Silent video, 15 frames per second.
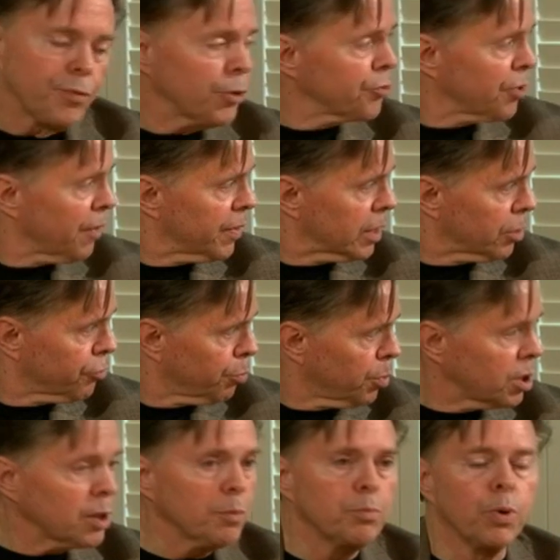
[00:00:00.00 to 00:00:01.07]
first, I think it's
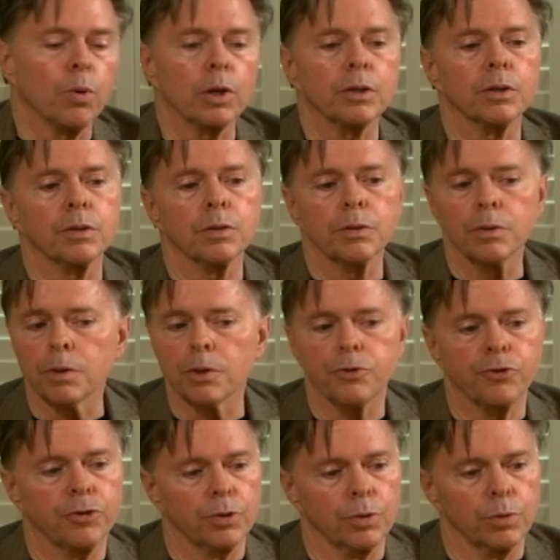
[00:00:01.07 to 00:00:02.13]
really important
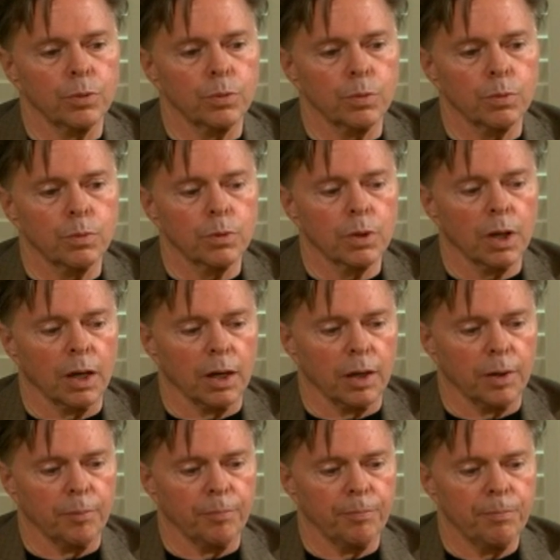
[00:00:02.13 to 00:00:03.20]
to
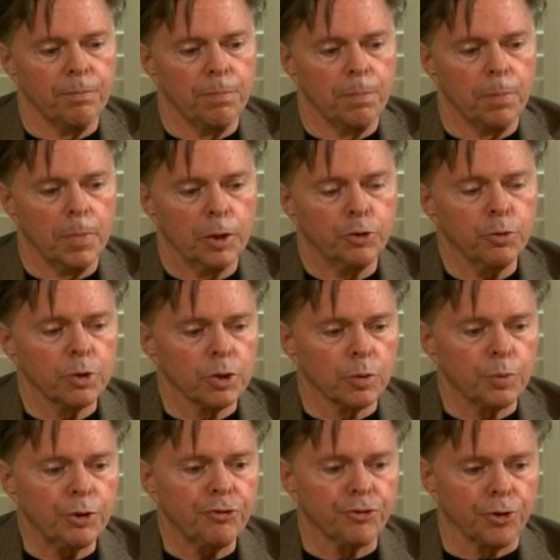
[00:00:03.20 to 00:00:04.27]
do a little
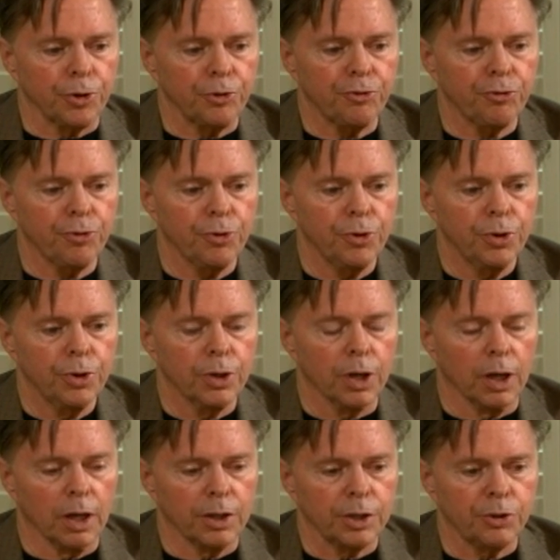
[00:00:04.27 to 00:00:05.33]
research
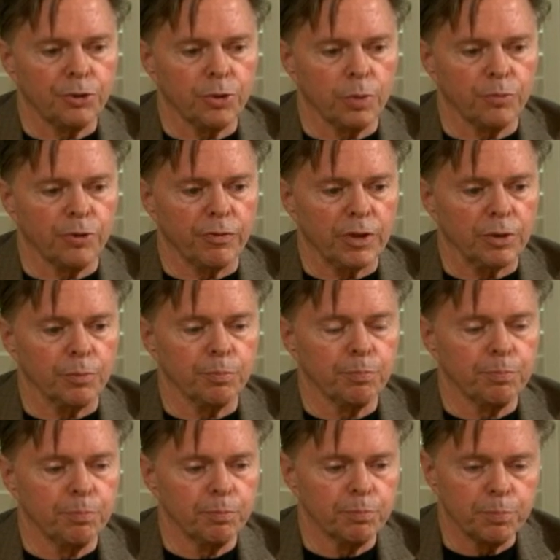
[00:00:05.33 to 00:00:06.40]
in terms of the
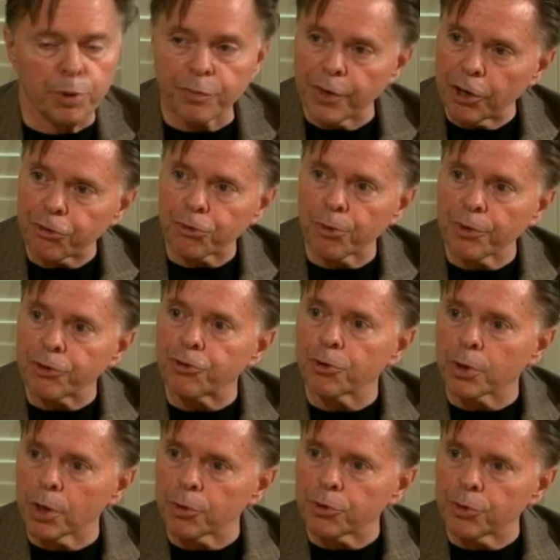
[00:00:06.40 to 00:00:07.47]
professional that
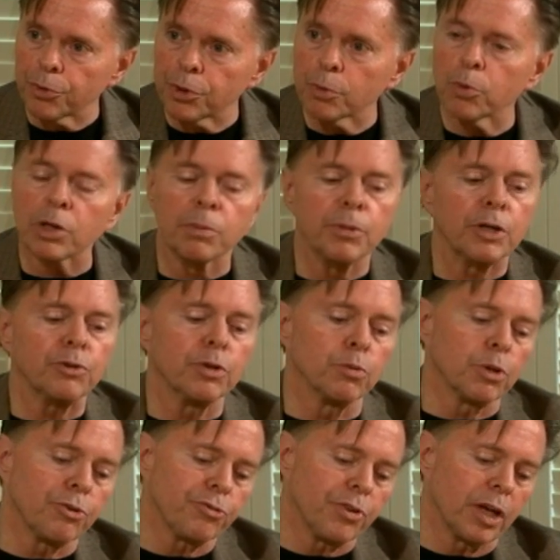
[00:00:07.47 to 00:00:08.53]
you go to. You want
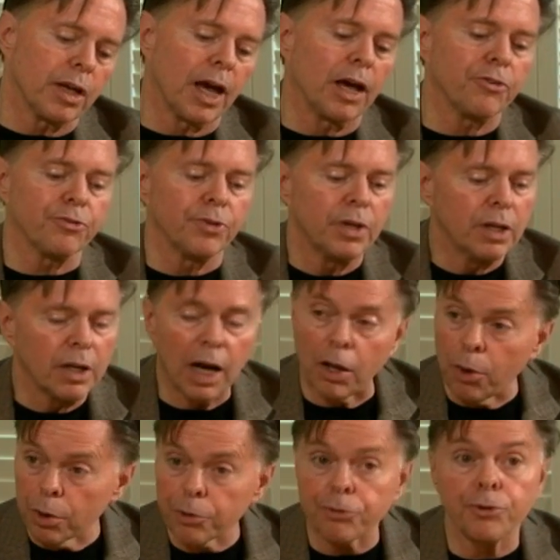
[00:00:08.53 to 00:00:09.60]
to say, how
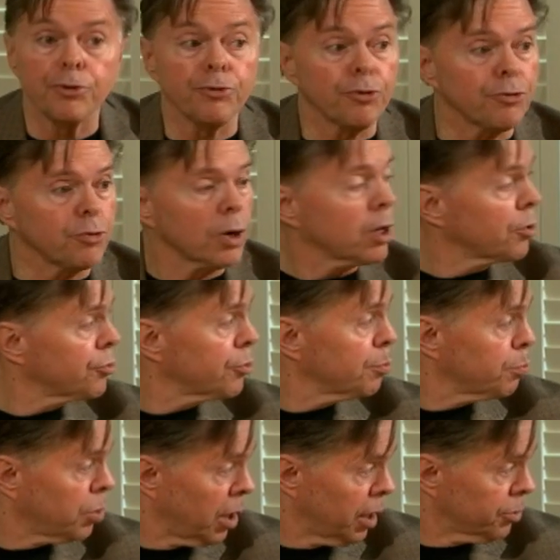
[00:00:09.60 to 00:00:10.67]
long is this astrologer
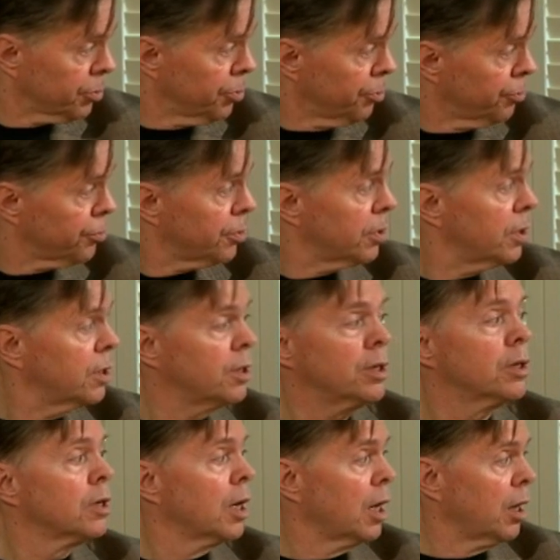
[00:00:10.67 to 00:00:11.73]
practiced?
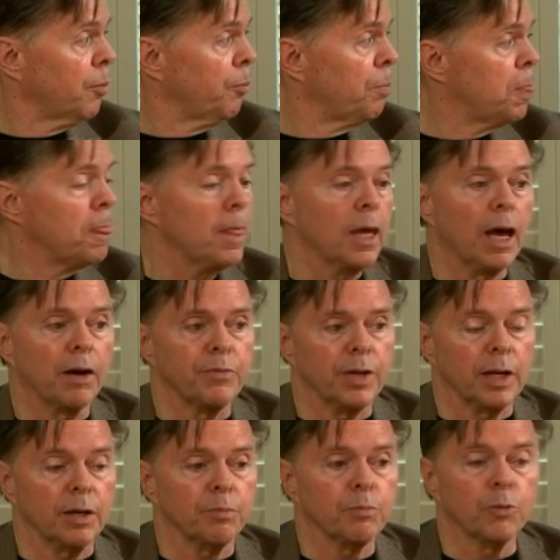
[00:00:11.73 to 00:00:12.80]
Mm-hmm. Have
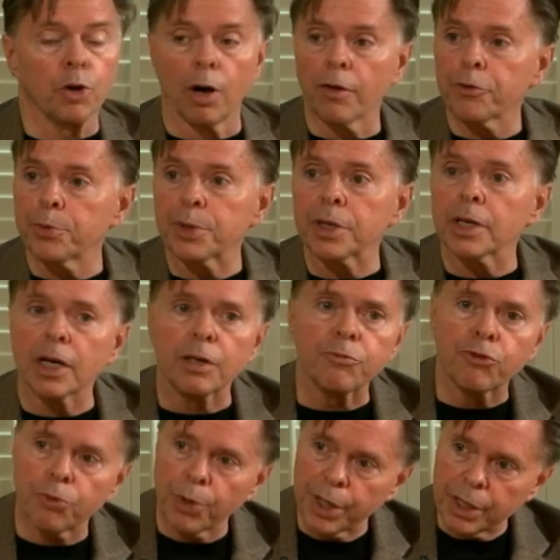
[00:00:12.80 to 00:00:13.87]
they gone through any kind of
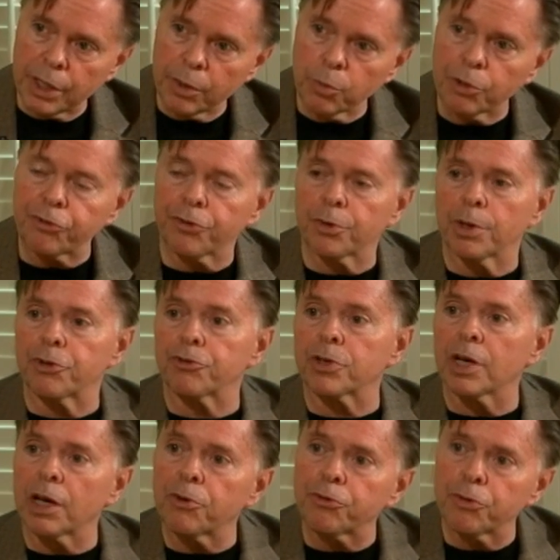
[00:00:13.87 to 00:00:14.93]
training? What's their
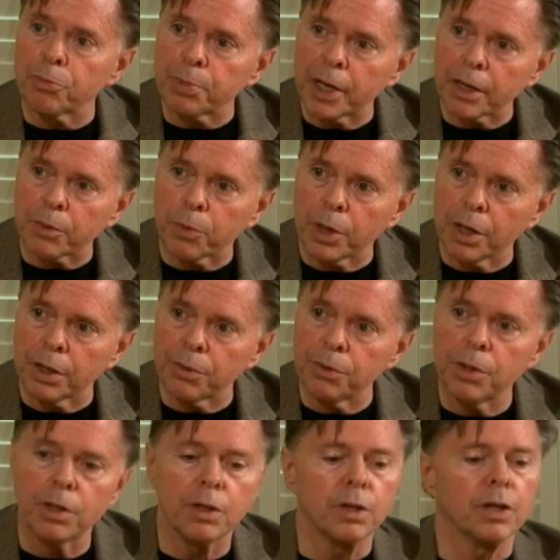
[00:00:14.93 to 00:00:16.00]
educational background?
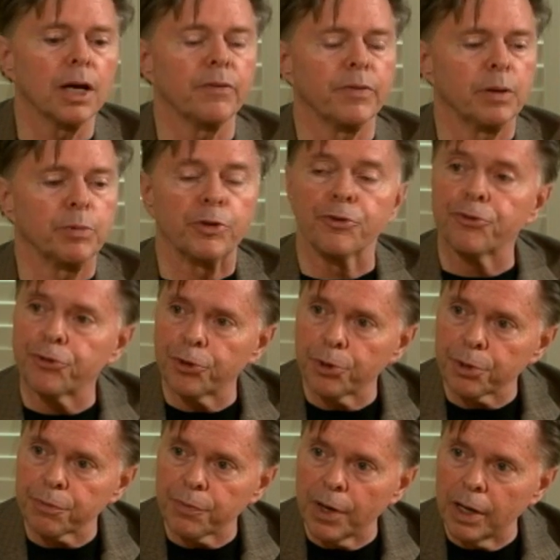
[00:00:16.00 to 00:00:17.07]
Have they been
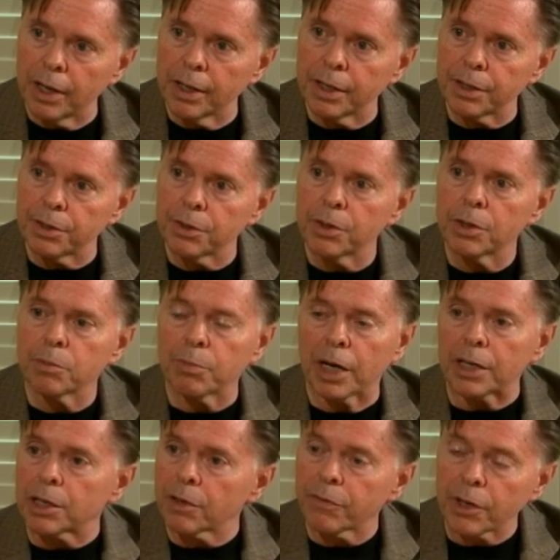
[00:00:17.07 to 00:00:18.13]
certified
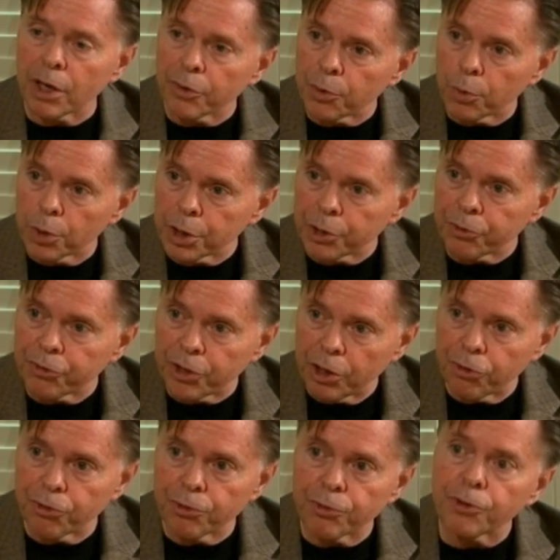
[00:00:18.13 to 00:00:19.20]
by any of the other
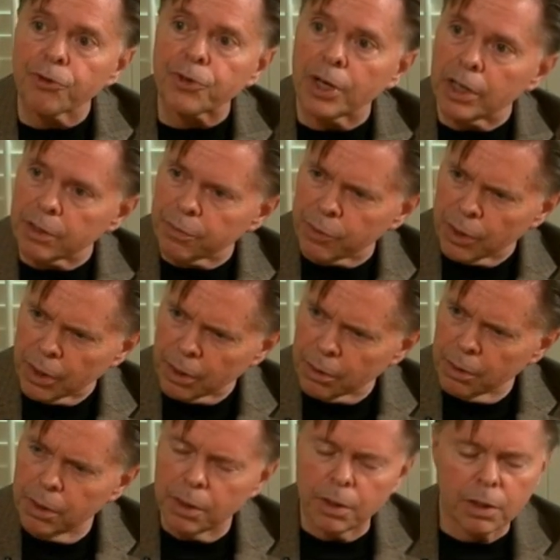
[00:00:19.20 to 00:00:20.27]
organizations? This kind of thing.
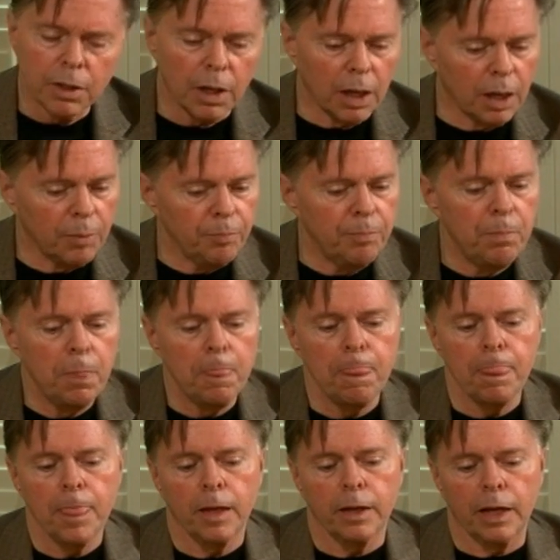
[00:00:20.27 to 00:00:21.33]

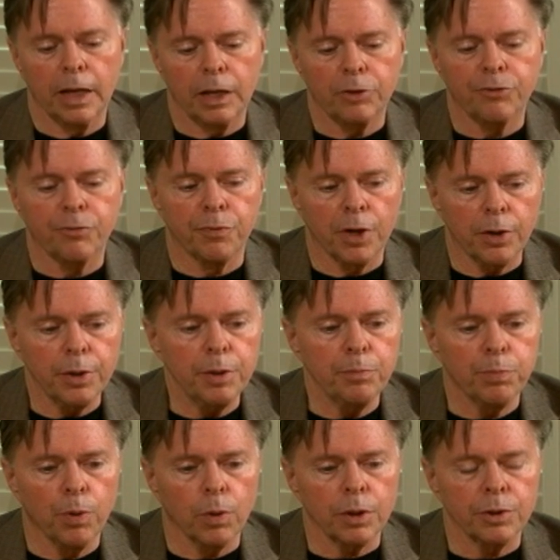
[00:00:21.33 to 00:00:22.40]
And it's very
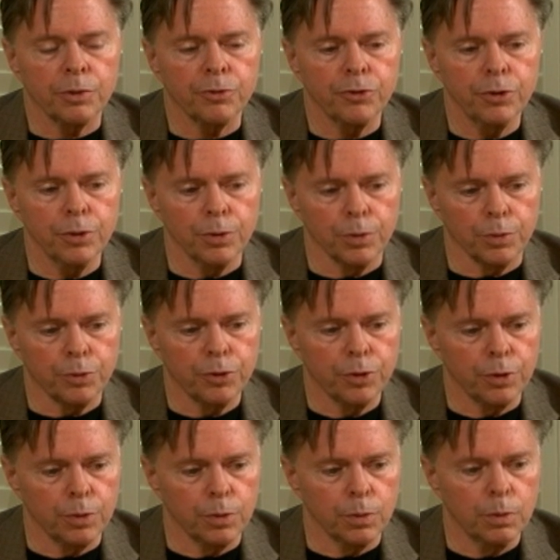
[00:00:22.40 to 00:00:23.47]
important, too,
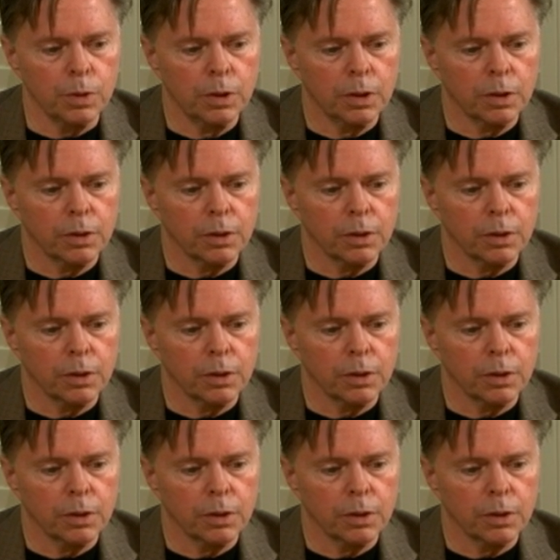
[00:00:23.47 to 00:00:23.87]
to